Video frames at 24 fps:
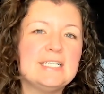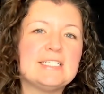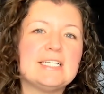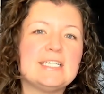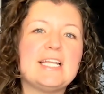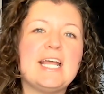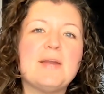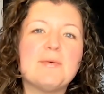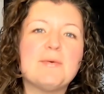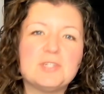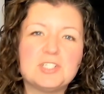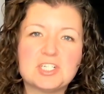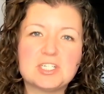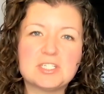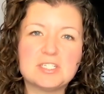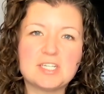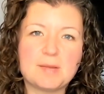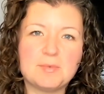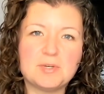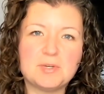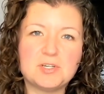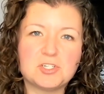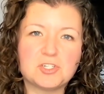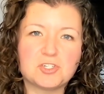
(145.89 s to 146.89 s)
Today, we're just
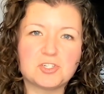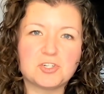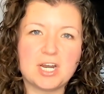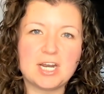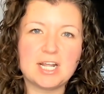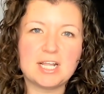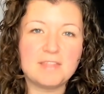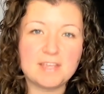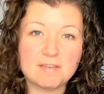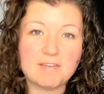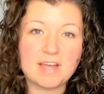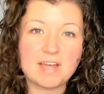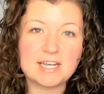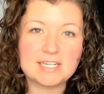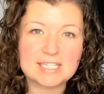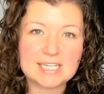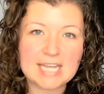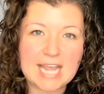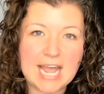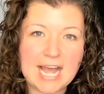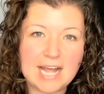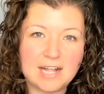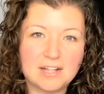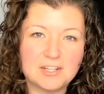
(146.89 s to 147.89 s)
demonstrating the events
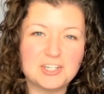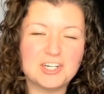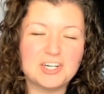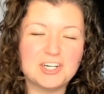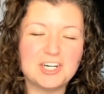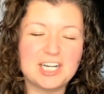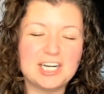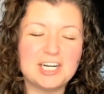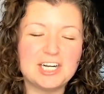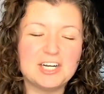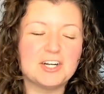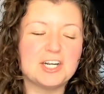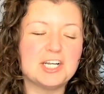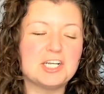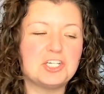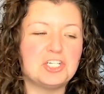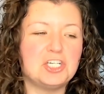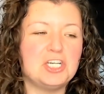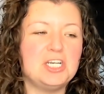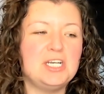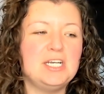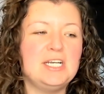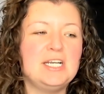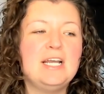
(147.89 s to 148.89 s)
calendar
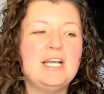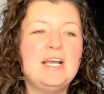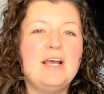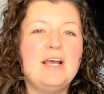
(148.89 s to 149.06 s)
integration.